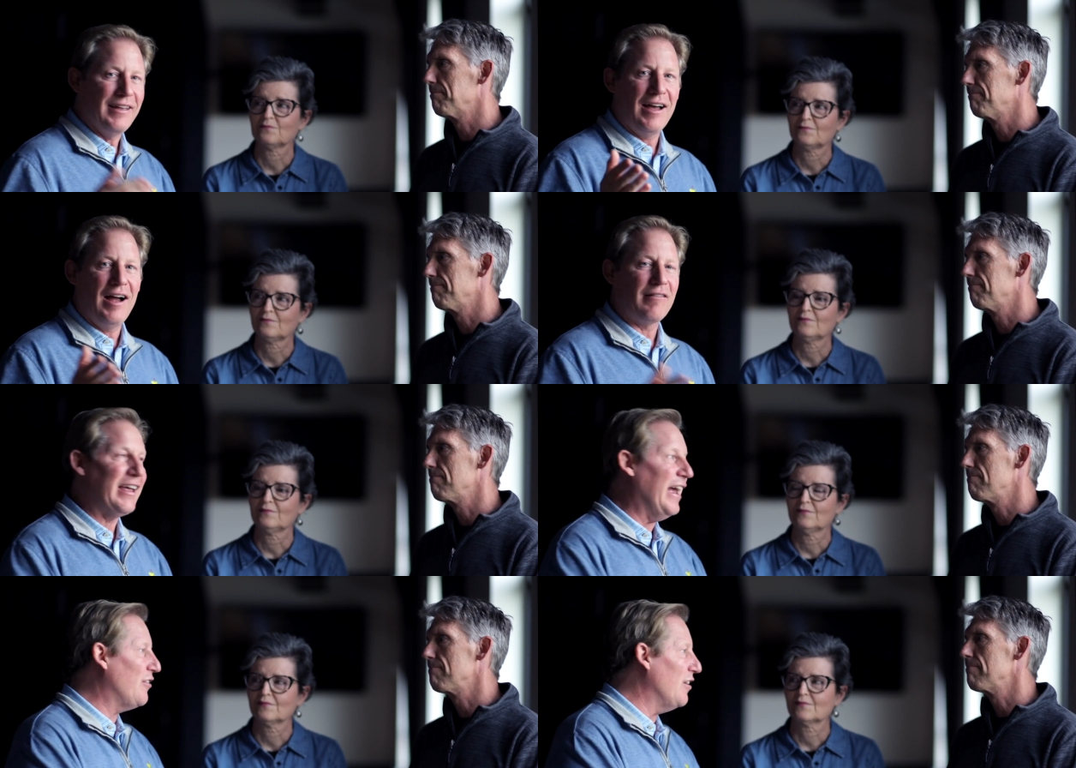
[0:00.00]
Speaker 1: the
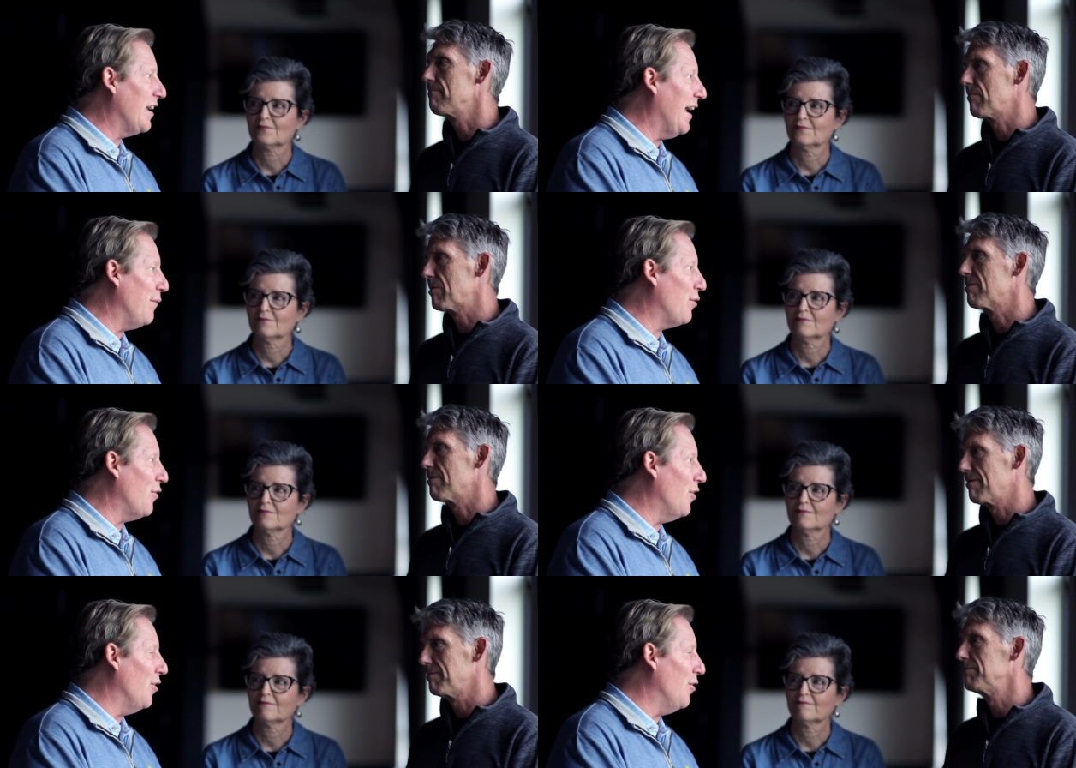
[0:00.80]
congregation came
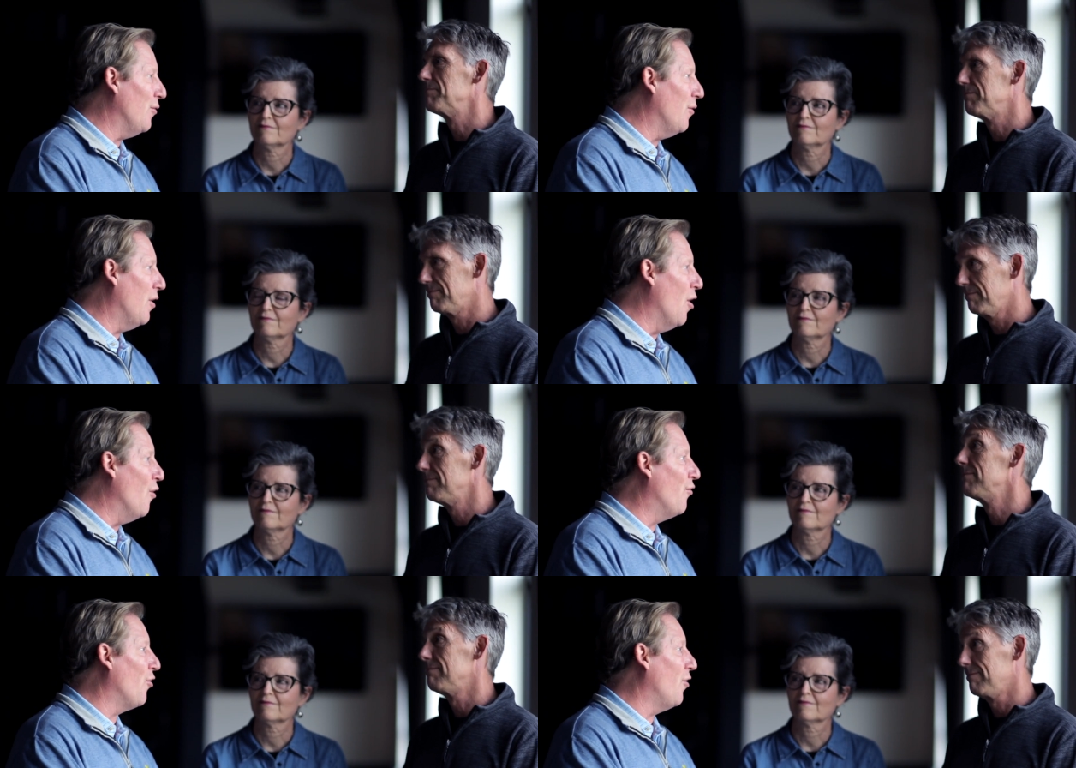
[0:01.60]
through
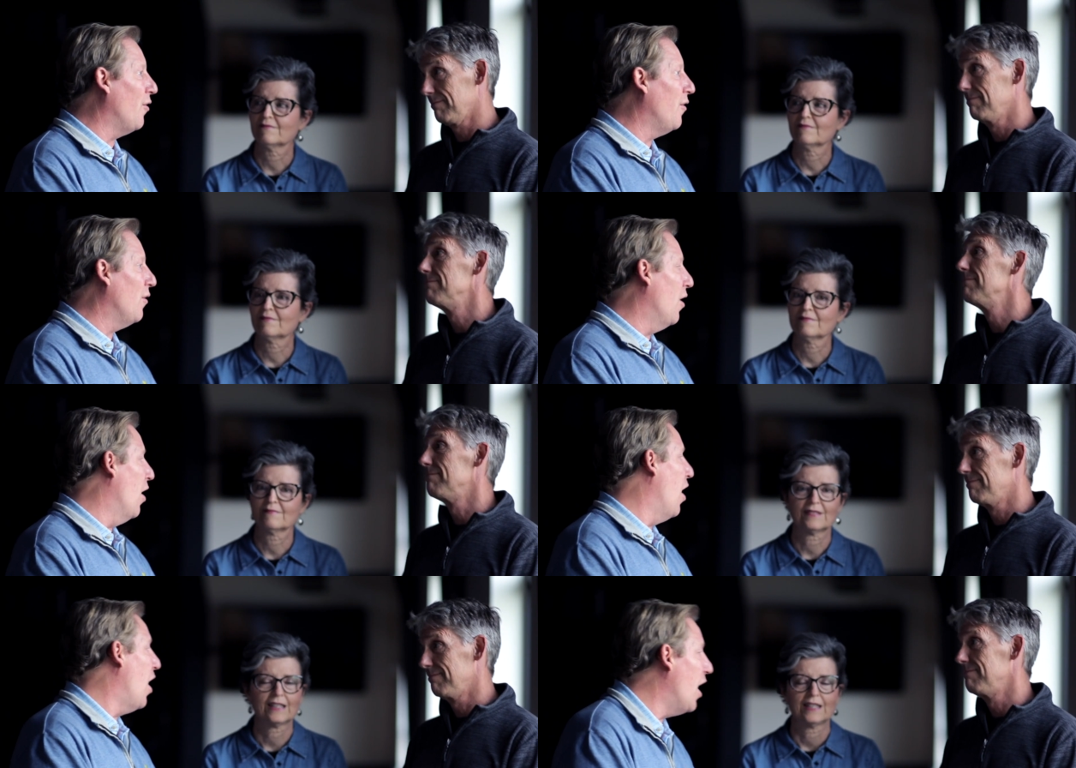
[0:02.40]
over
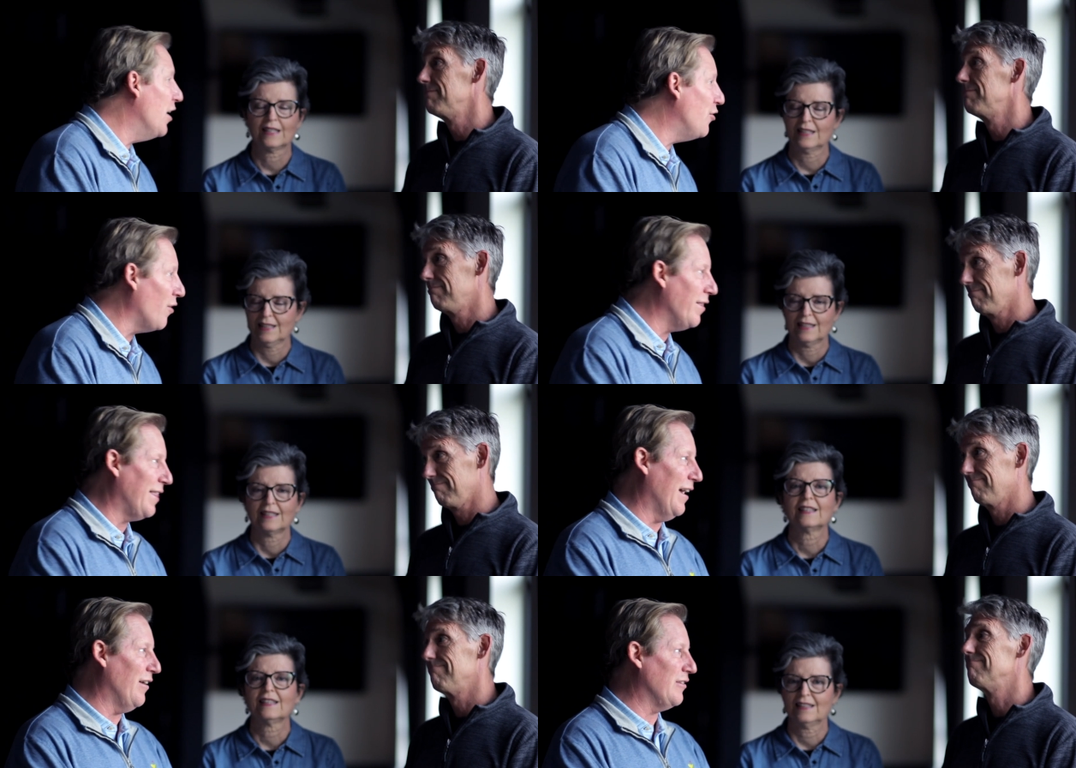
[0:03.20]

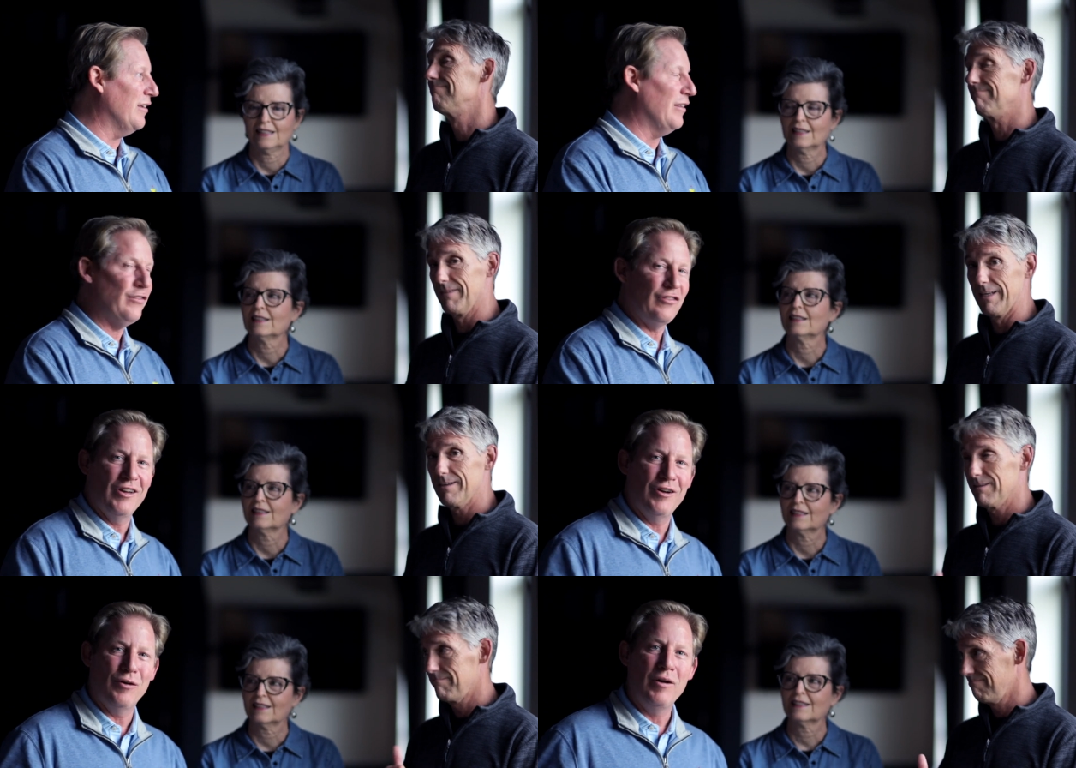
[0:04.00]
100,000.
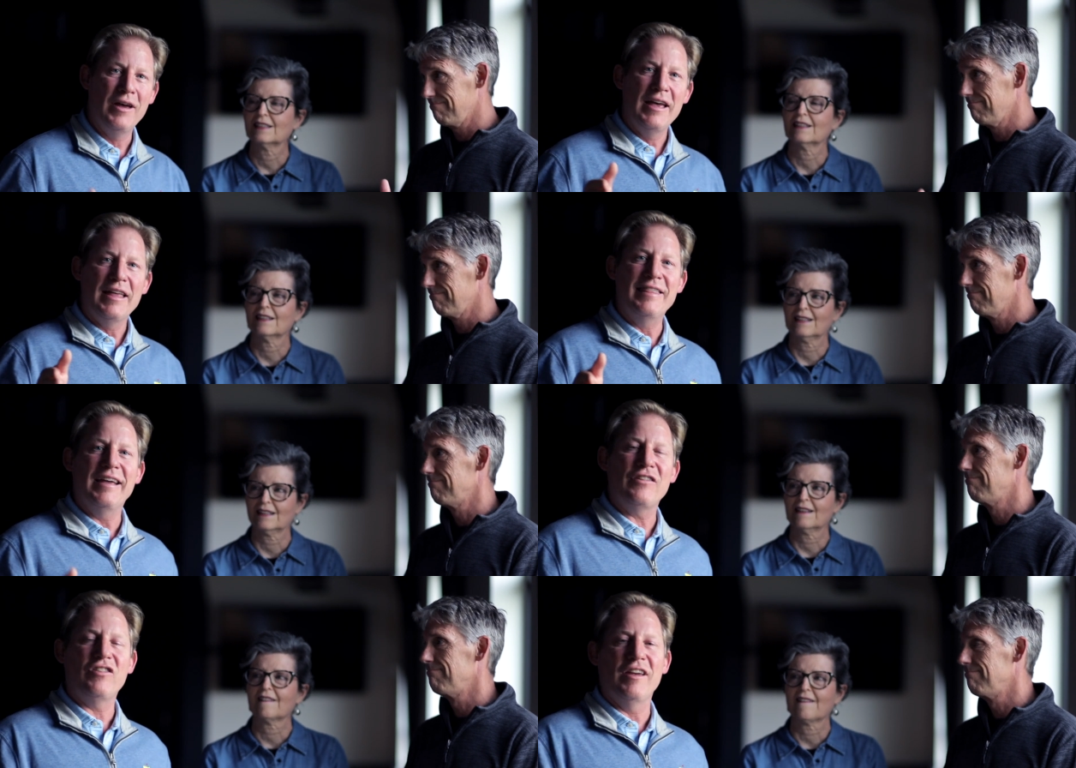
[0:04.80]
So
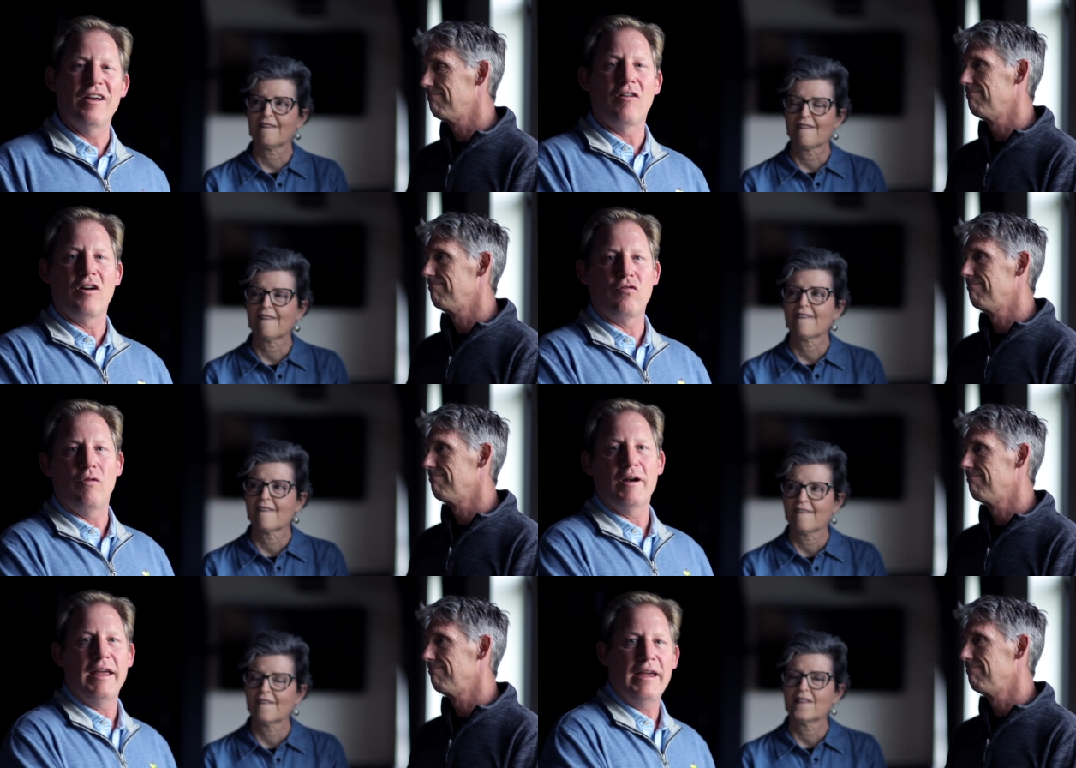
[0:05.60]
this year, our
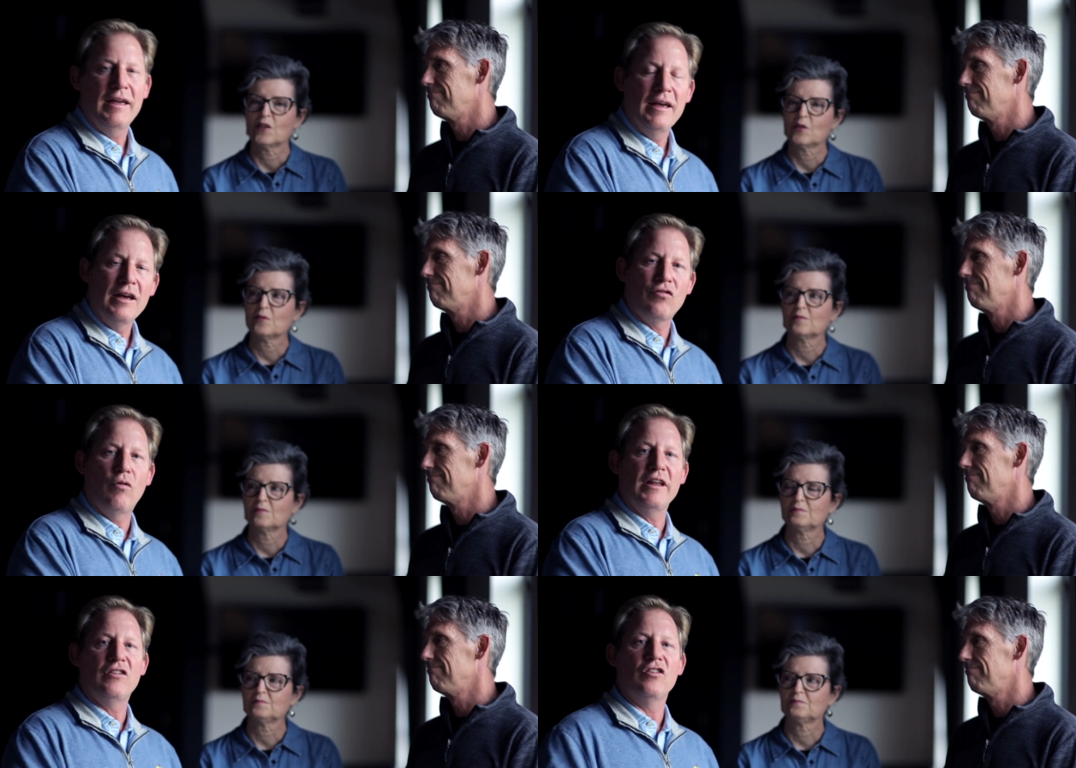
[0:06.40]

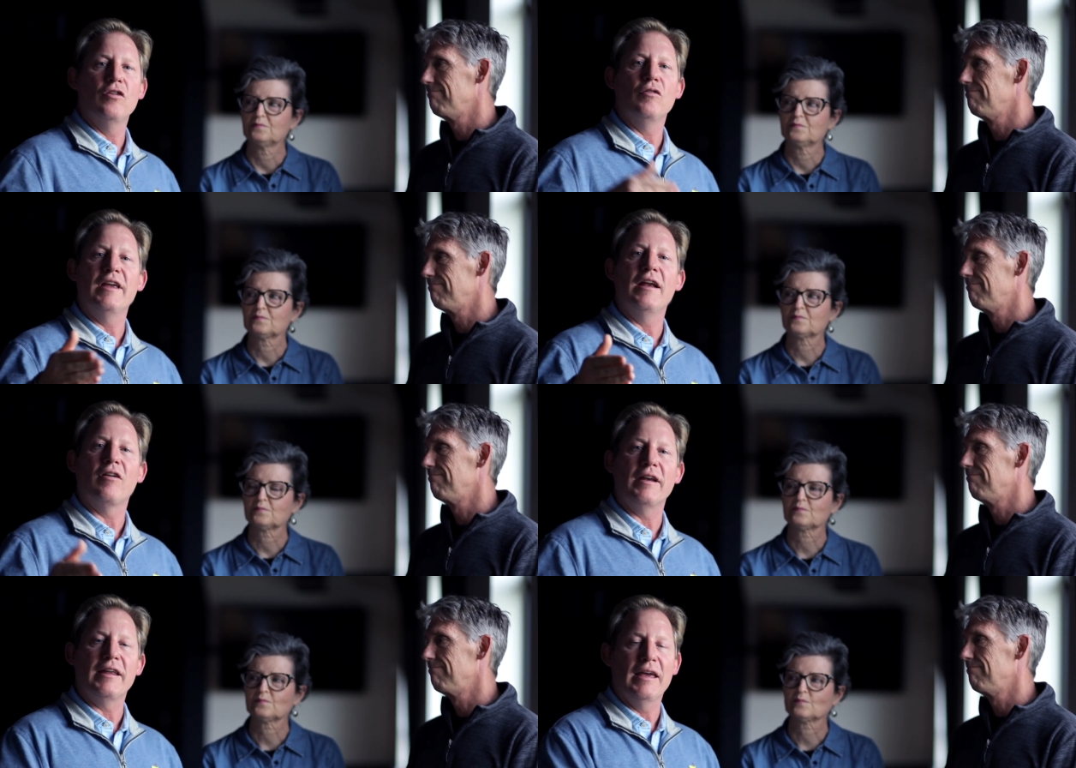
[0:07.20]
2022 year
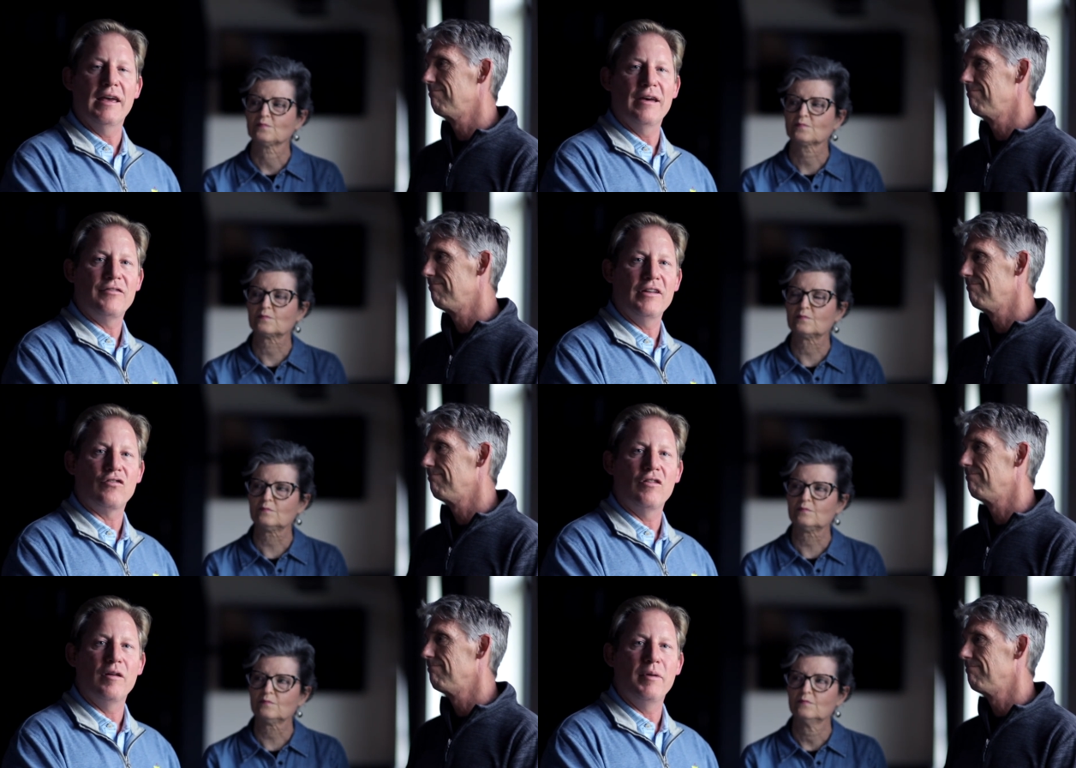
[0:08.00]
end gift is going to